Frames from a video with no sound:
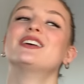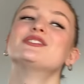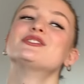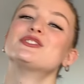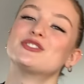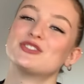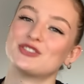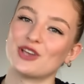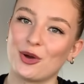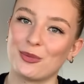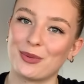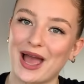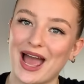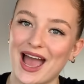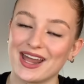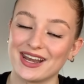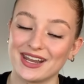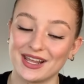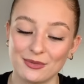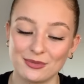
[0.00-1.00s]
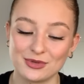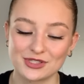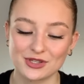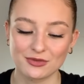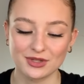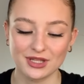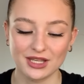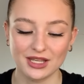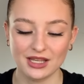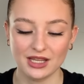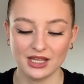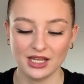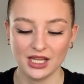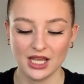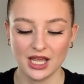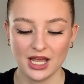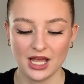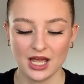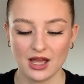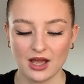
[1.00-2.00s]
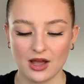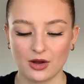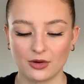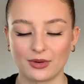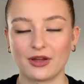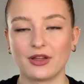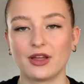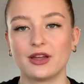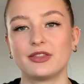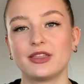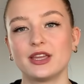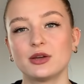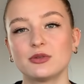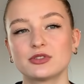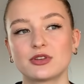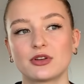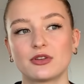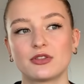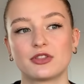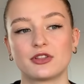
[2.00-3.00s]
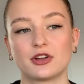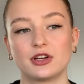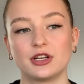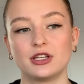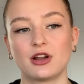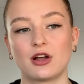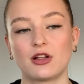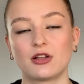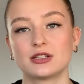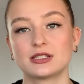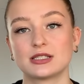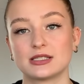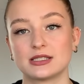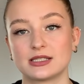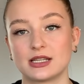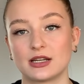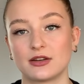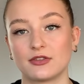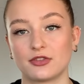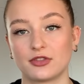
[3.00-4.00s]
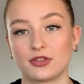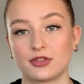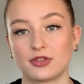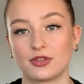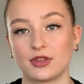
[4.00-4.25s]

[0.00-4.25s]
so bad. It was only around, I think it was around $30 instead of,